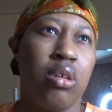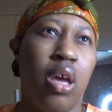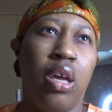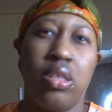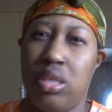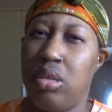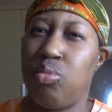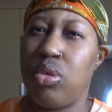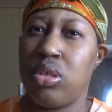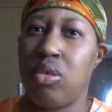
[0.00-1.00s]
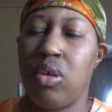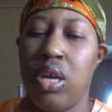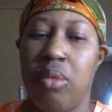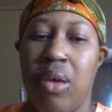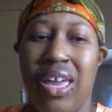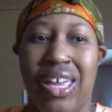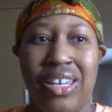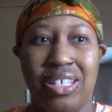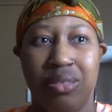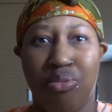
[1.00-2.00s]
$18 on eBay, and
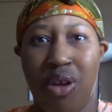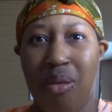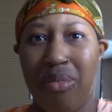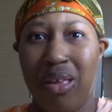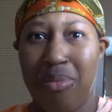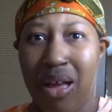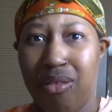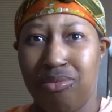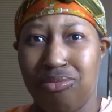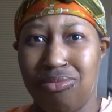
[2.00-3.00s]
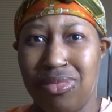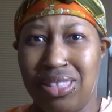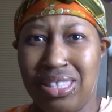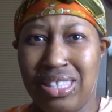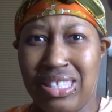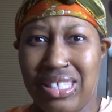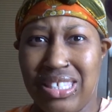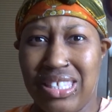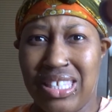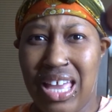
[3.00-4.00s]
it's probably about this
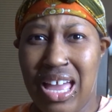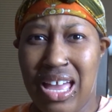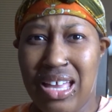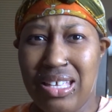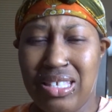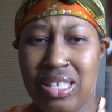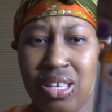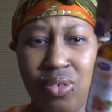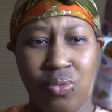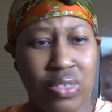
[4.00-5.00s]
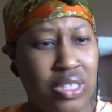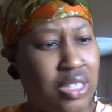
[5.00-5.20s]
size, which